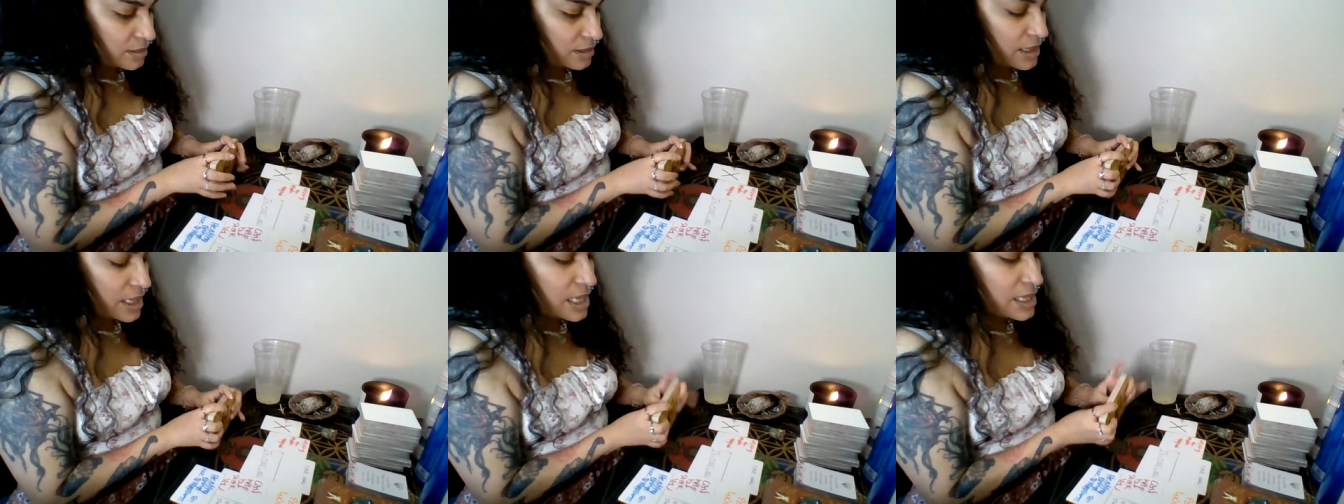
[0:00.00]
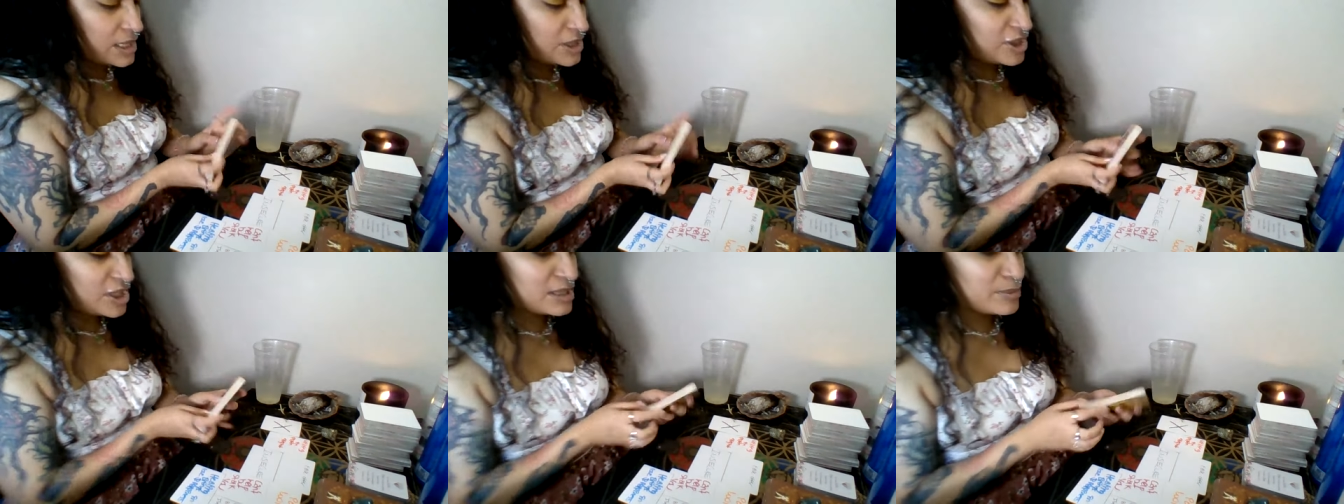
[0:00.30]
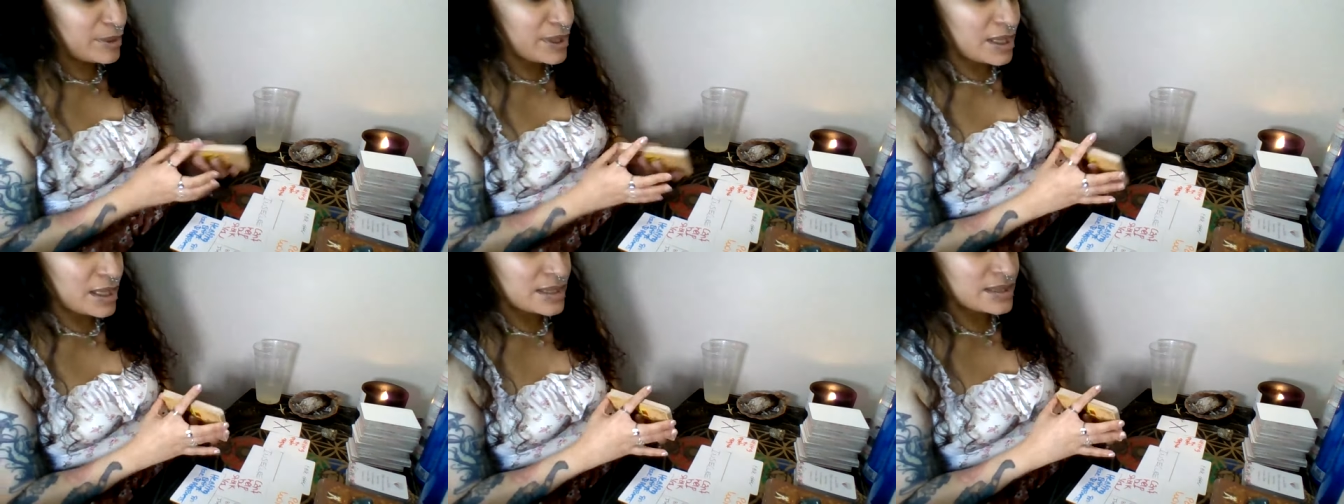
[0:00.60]
And it's just
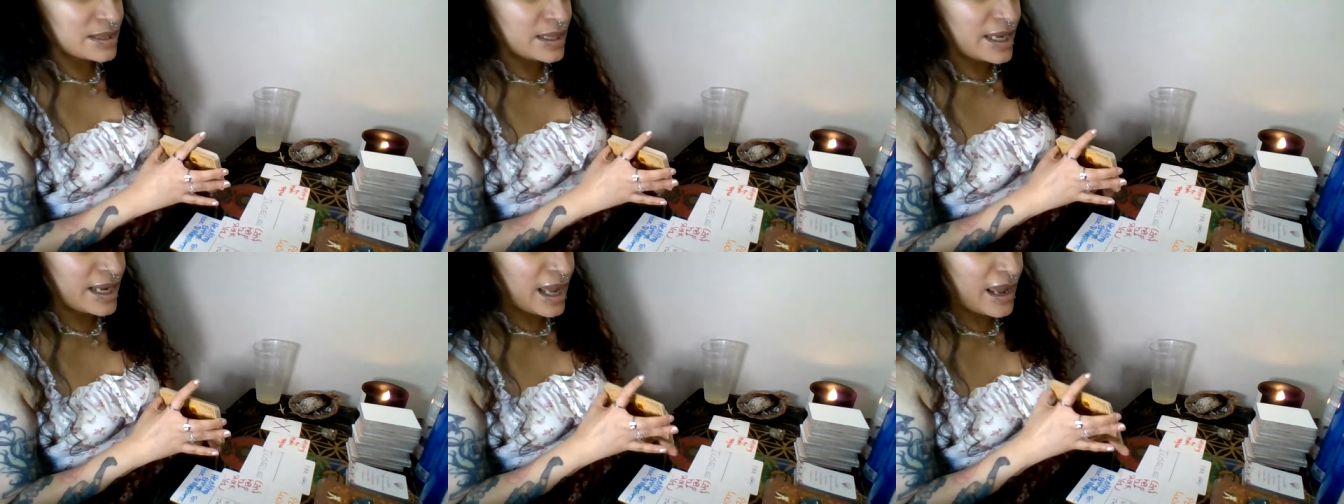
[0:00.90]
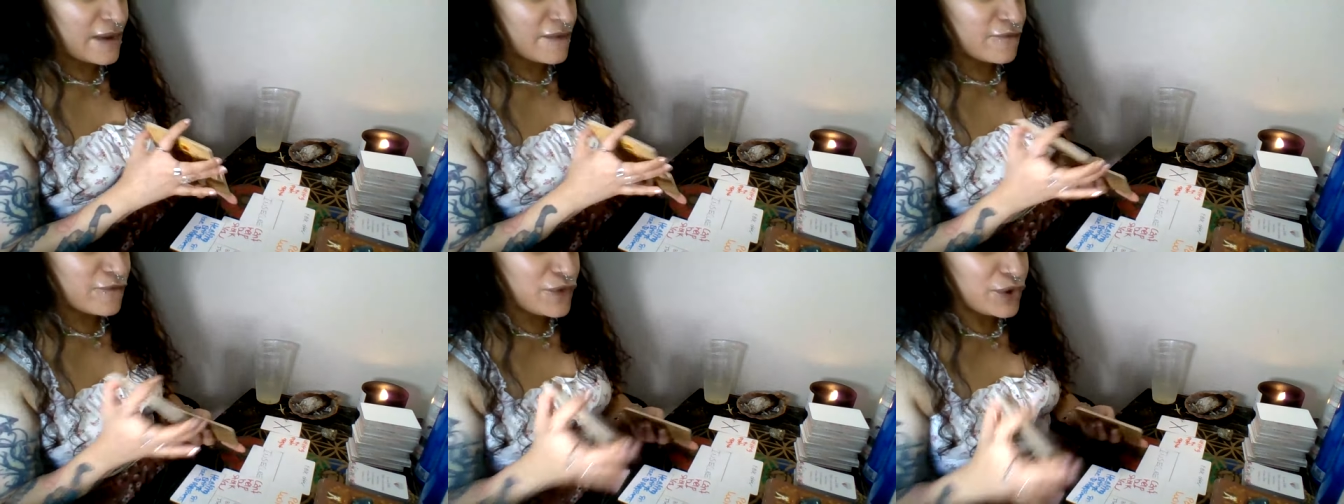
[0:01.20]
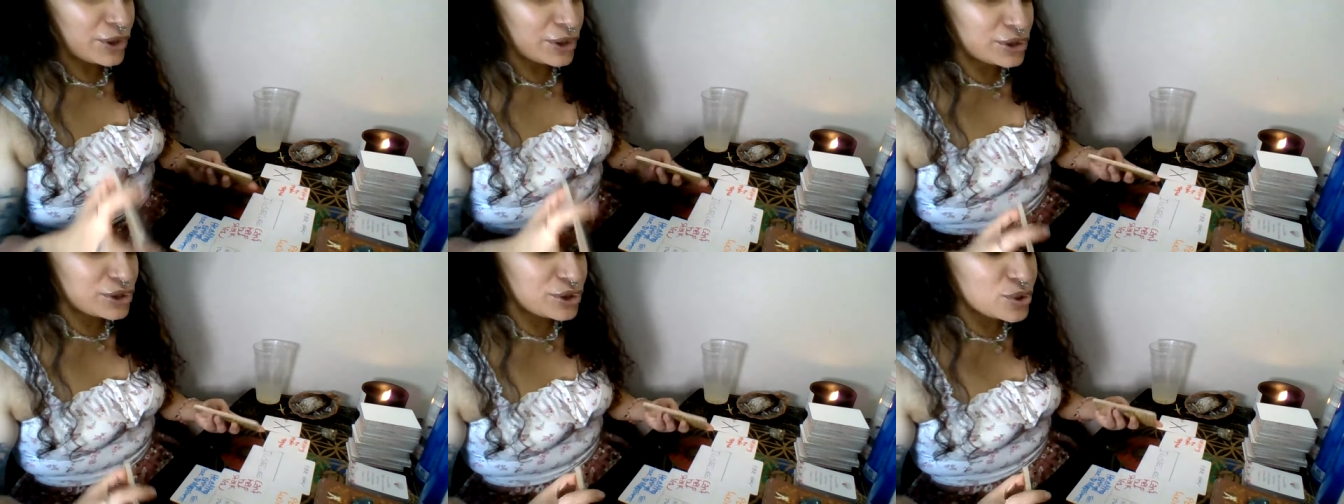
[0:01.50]
because, like, if
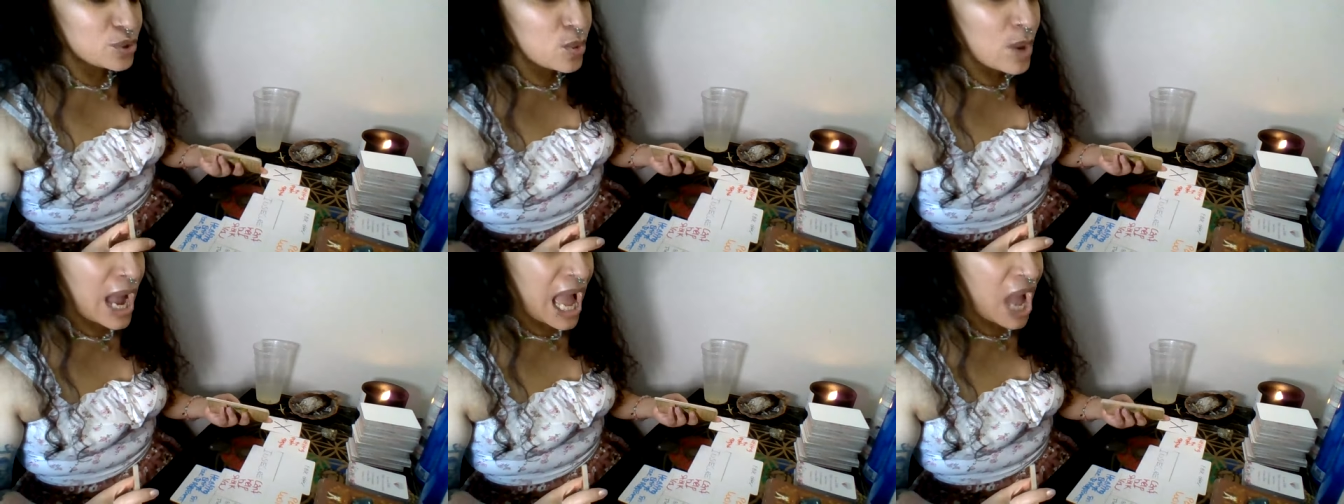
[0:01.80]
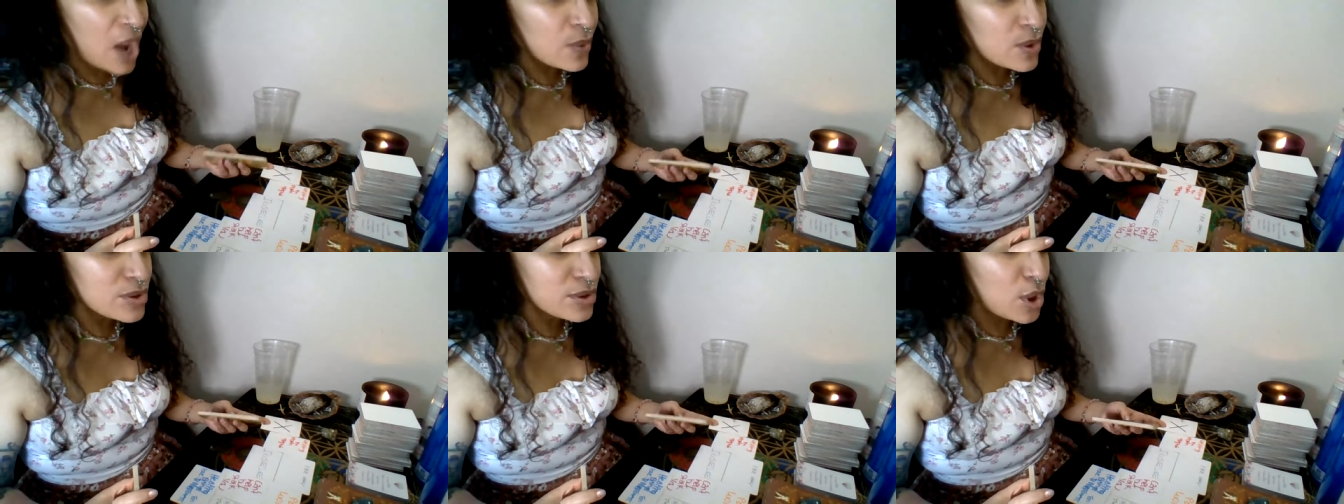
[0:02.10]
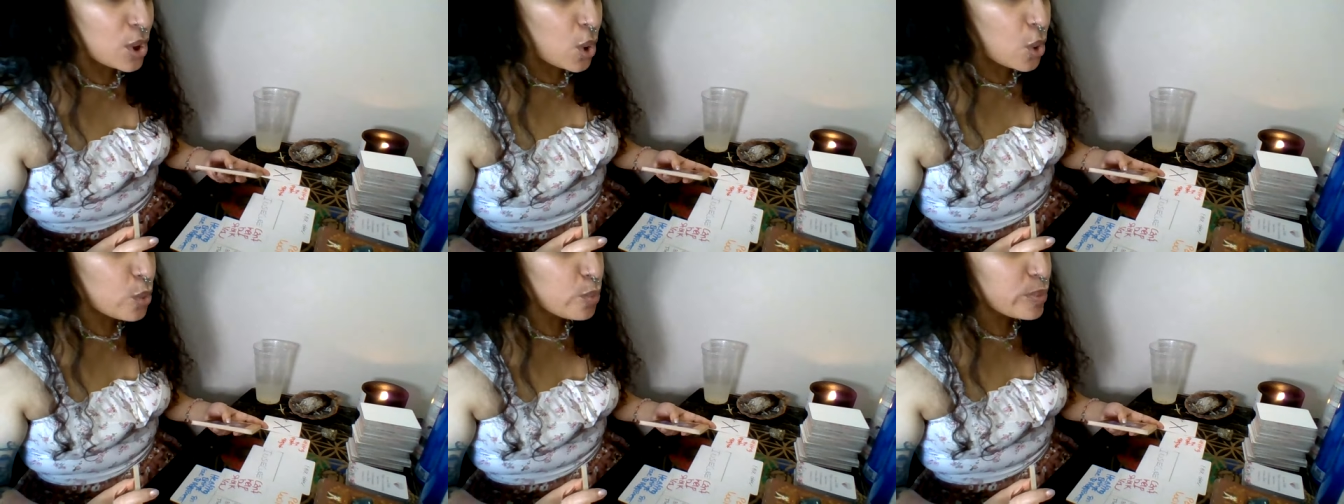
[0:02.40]
you're too out in
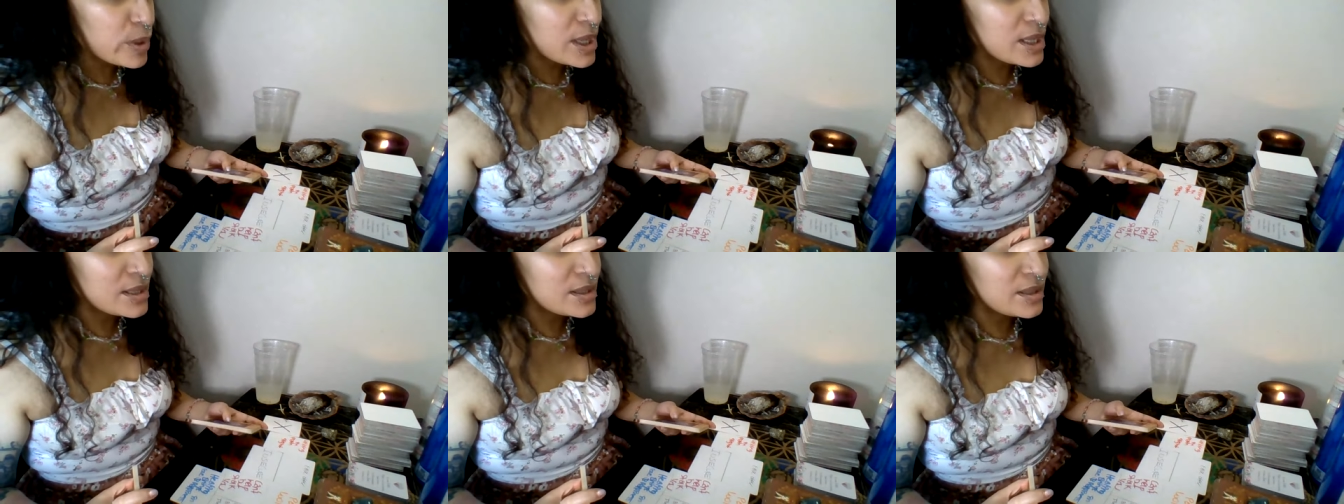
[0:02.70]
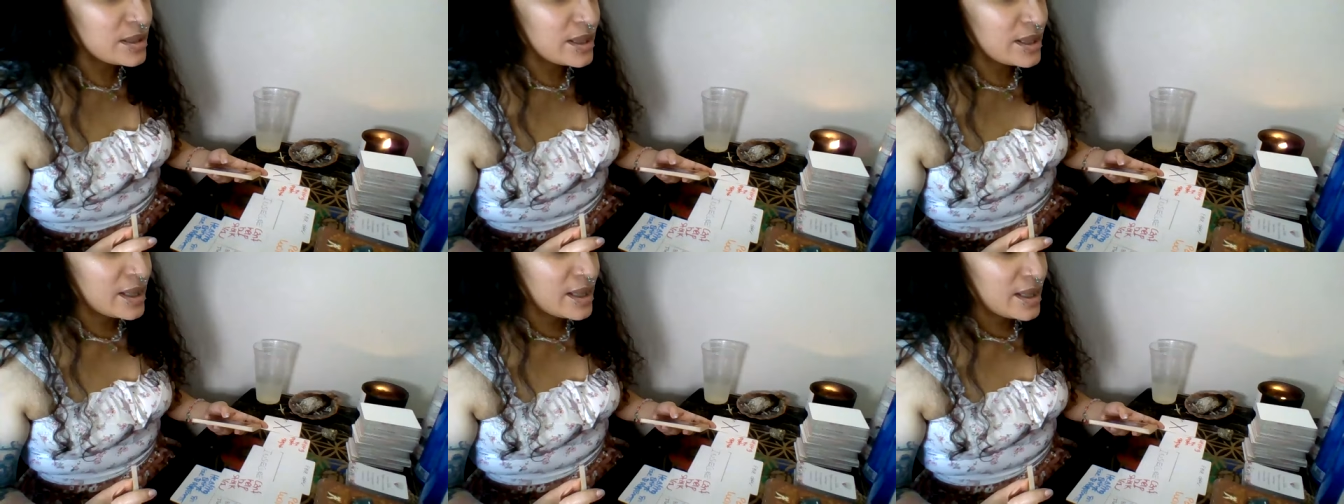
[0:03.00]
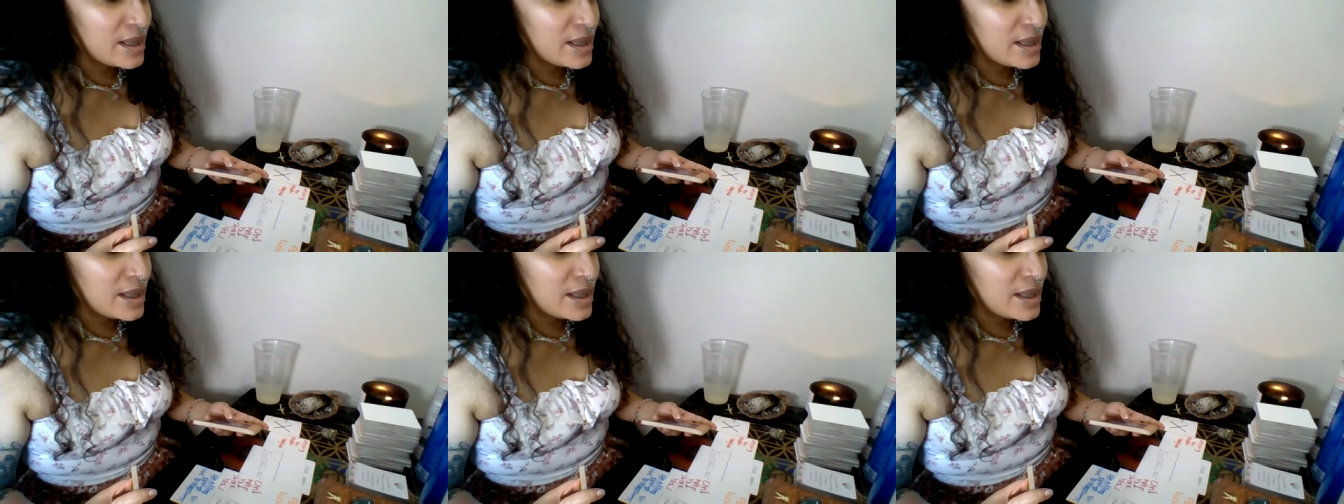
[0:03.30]
the open,